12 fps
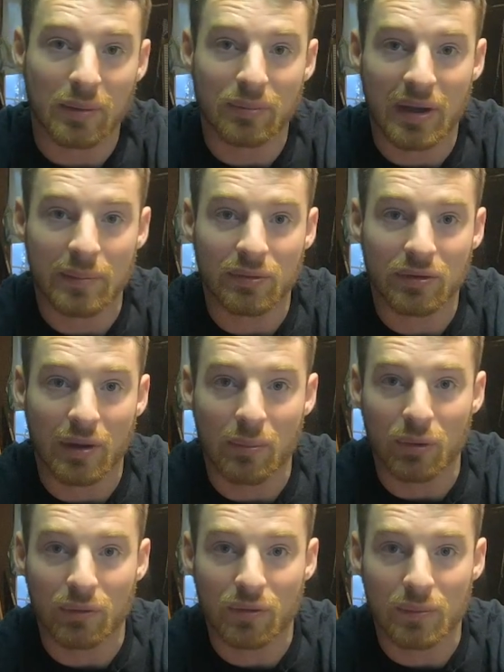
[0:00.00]
Sometimes
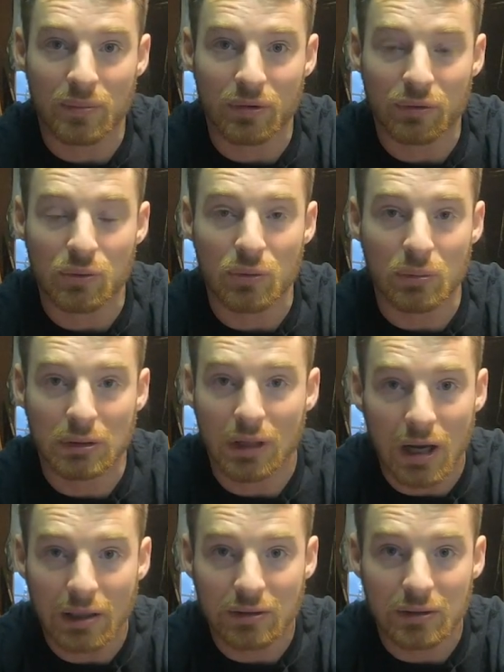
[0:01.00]
someone from the school would
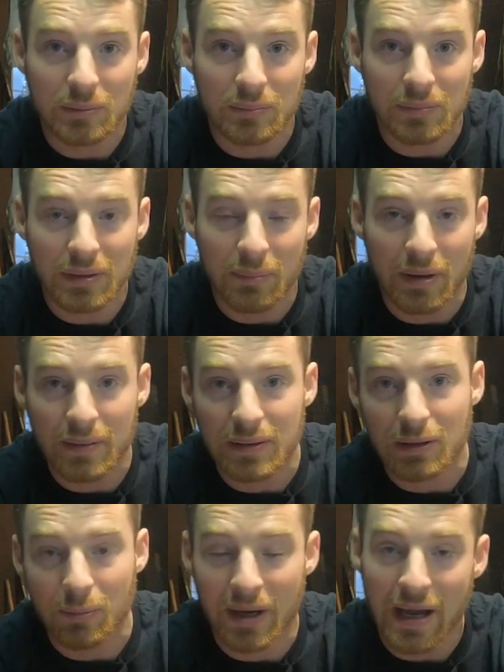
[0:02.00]
lock them
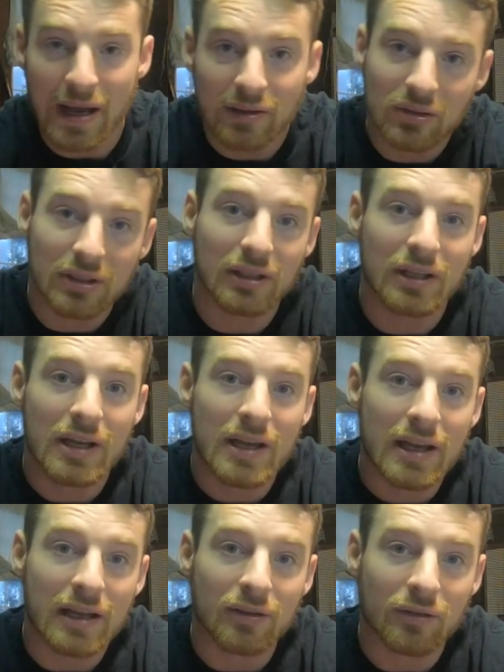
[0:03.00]
by accident.
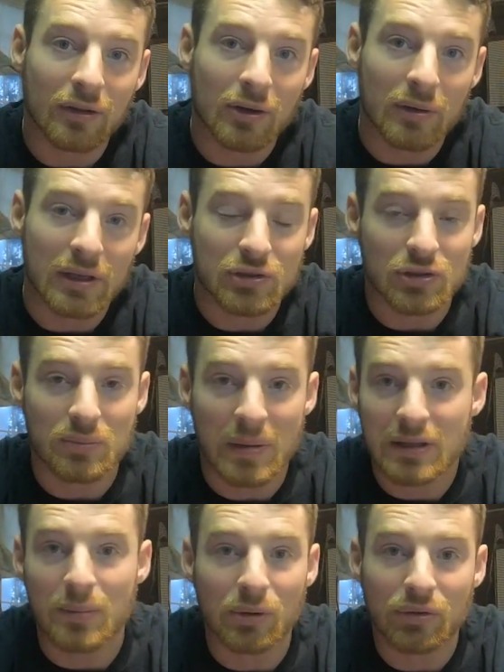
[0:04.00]
And so it just
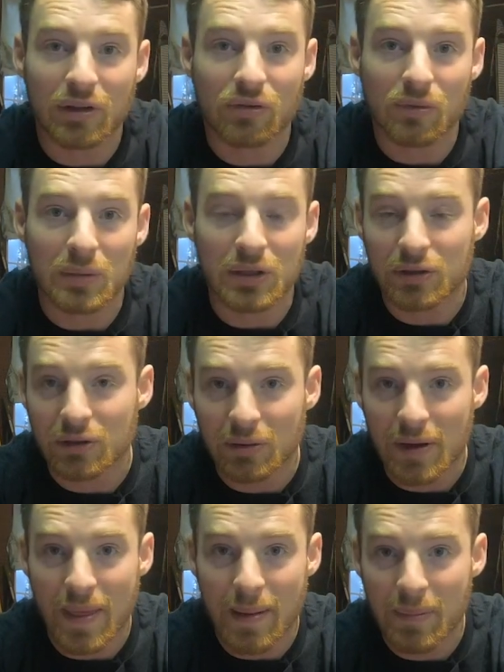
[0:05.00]
made the most sense for me to do.
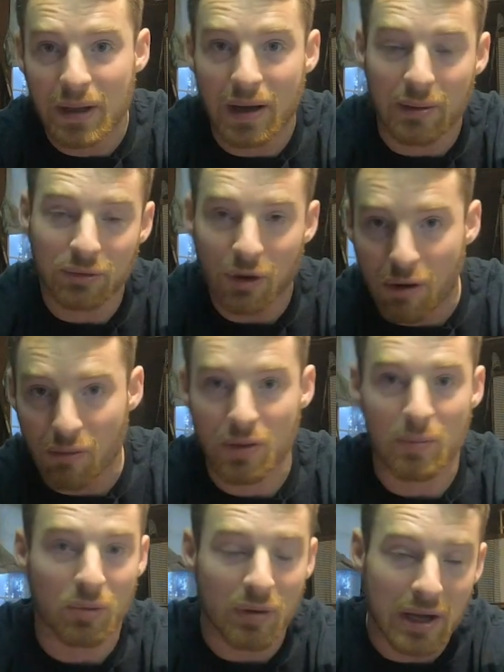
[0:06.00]
And that meant I was hauling
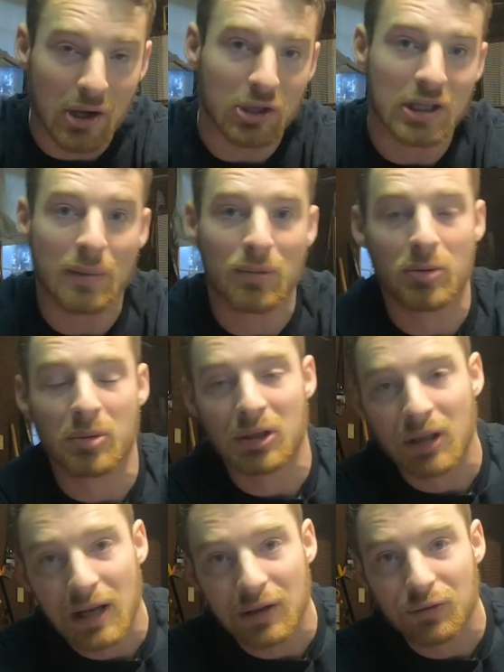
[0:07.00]
them around and keeping them in
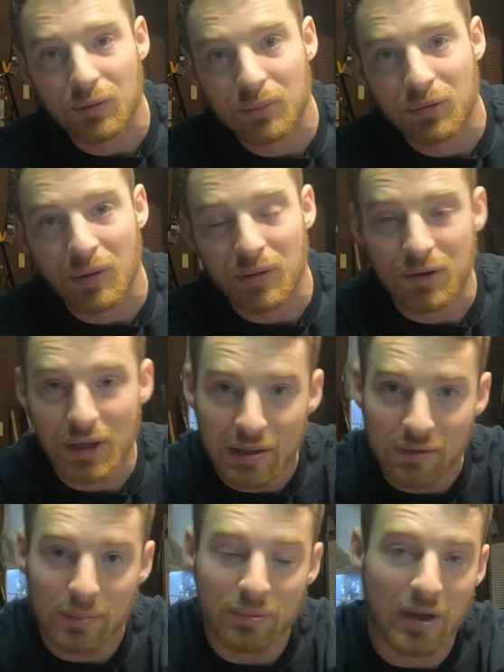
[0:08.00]
classrooms throughout the day
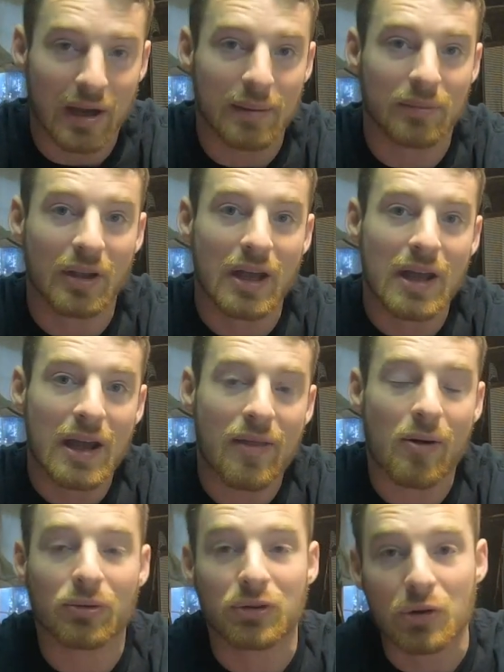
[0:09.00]
sometimes. And
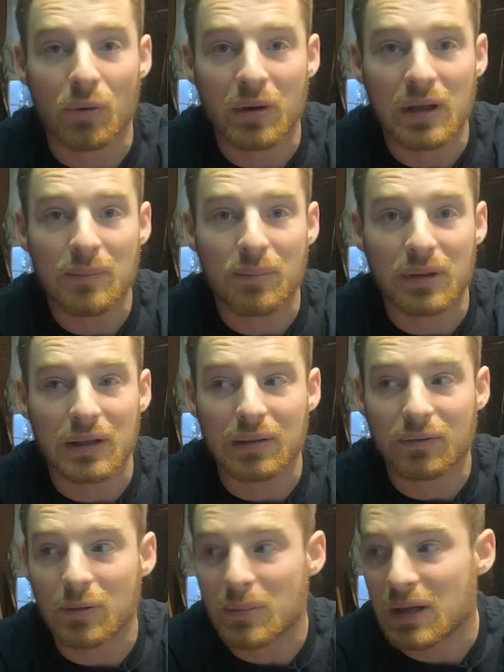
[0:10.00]
that was annoying,
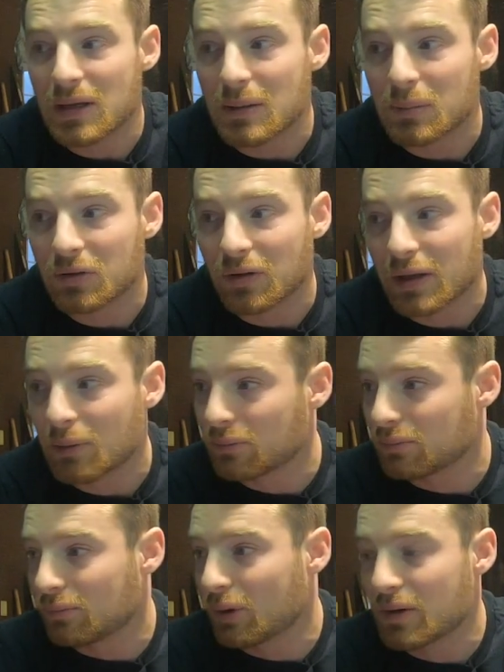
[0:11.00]
but to me, it was like,
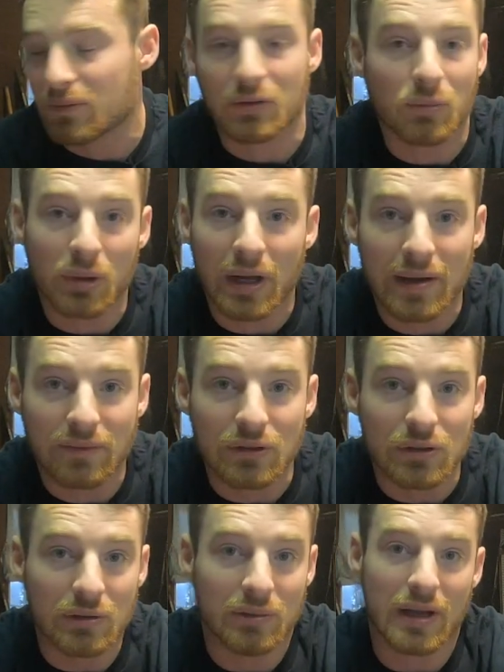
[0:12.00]
whatever, it's what I have to
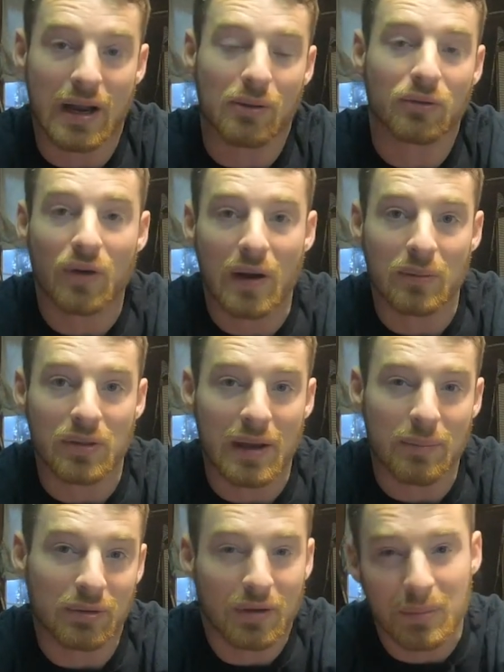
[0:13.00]
do. And I was fine with
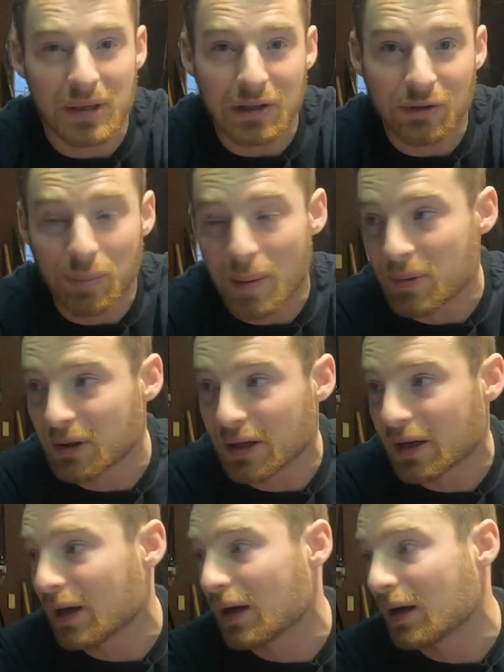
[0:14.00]
that. But somebody else might be
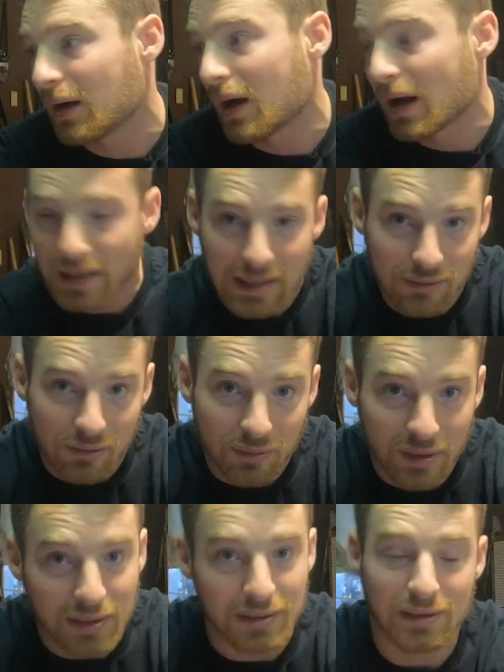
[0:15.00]
like, I can't do
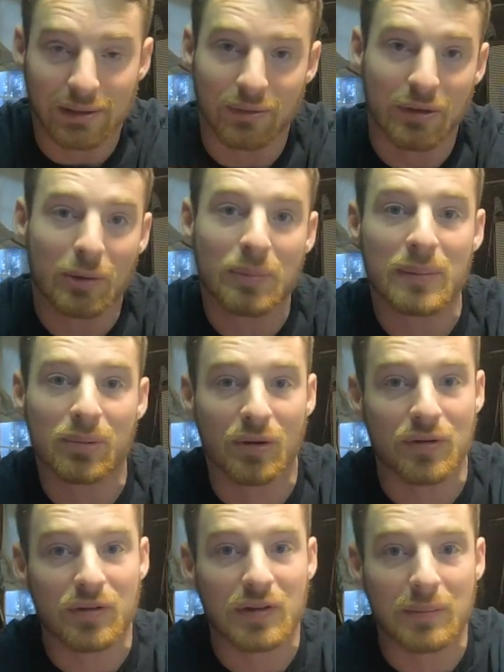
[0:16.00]
that, and there are people
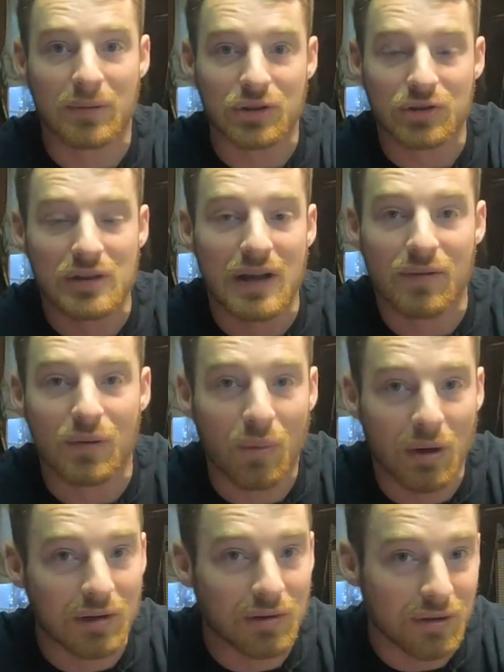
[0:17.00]
on the team that just never
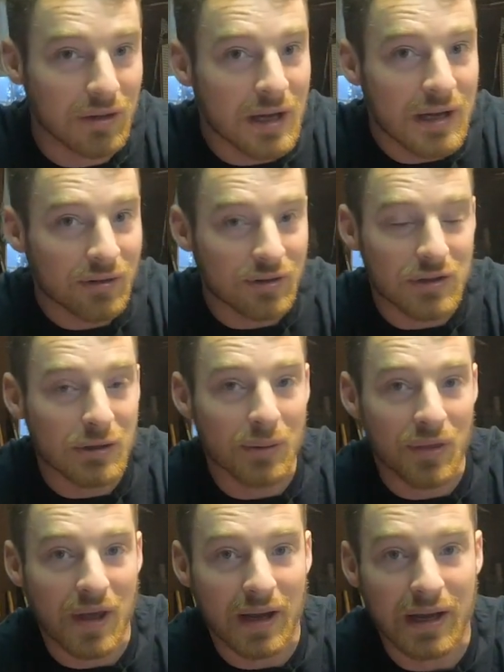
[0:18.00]
wanted to deal
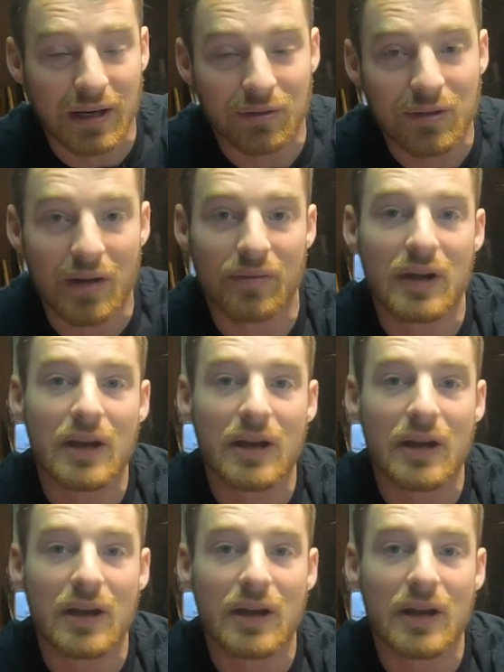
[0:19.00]
with that kind of stuff.